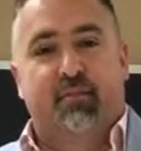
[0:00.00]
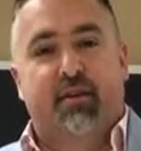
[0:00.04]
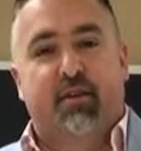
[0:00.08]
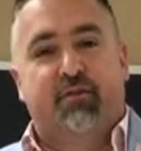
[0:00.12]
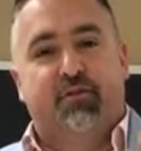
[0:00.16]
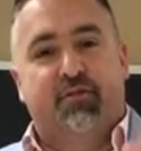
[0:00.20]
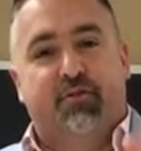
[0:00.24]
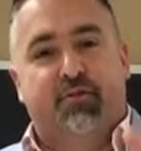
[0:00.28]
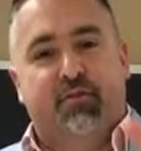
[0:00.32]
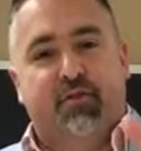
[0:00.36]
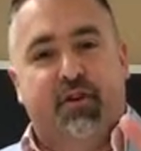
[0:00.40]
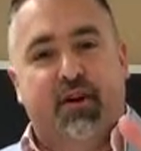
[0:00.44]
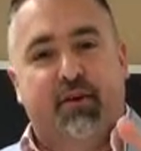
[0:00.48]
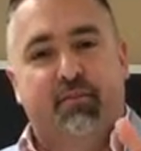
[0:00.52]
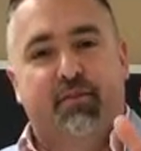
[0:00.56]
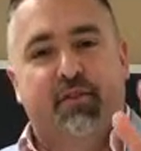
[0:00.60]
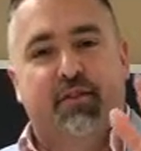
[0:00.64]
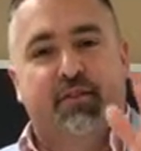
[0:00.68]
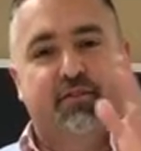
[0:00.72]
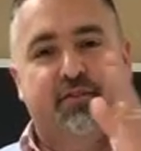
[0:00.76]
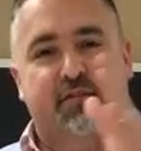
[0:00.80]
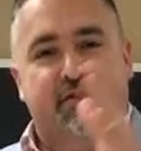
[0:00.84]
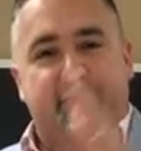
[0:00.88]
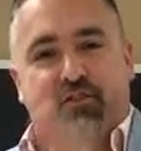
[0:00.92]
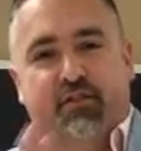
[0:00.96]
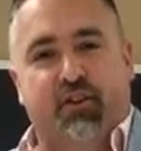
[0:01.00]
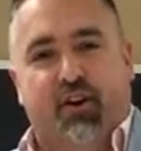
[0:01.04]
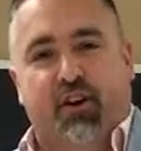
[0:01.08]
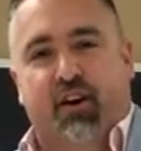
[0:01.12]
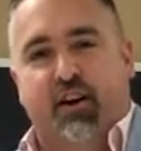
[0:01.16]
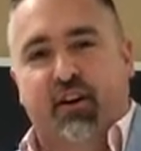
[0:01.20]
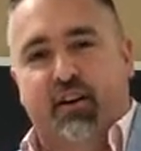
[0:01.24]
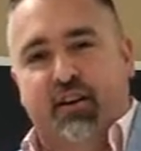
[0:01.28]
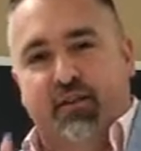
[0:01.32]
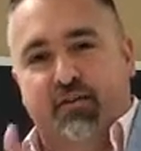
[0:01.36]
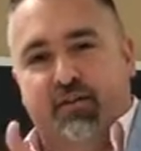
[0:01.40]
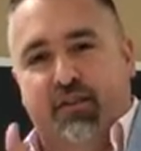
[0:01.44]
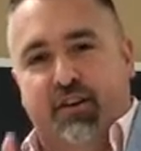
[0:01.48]
From the
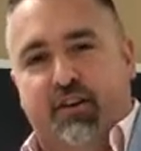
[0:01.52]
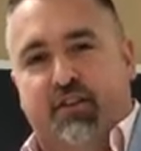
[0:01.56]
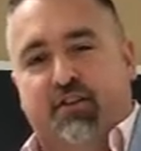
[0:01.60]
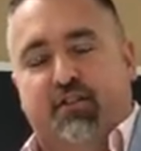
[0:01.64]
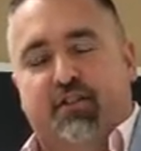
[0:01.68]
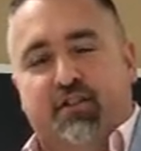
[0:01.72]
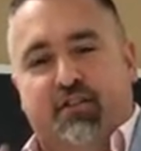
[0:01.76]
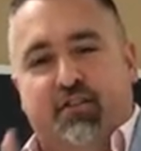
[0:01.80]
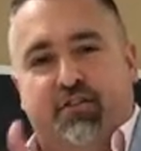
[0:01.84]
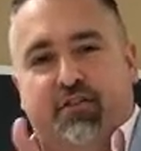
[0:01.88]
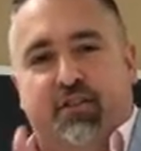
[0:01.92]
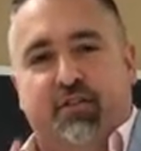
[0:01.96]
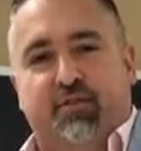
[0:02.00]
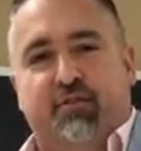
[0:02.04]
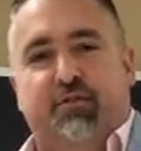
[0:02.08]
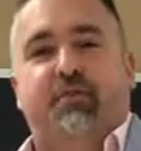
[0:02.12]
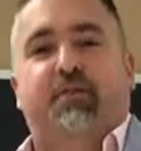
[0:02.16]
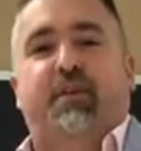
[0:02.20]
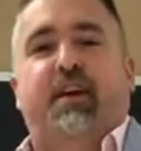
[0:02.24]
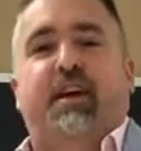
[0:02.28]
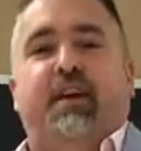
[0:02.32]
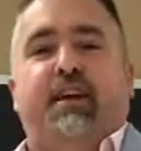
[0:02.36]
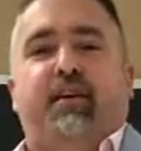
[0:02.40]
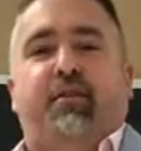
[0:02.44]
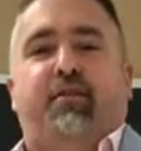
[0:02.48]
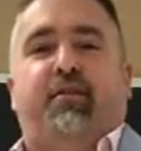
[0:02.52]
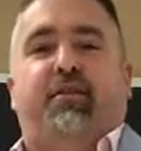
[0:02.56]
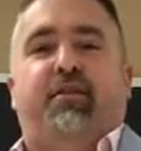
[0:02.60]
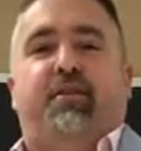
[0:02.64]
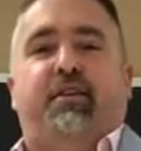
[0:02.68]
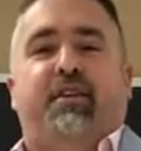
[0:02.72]
start of the Christian faith,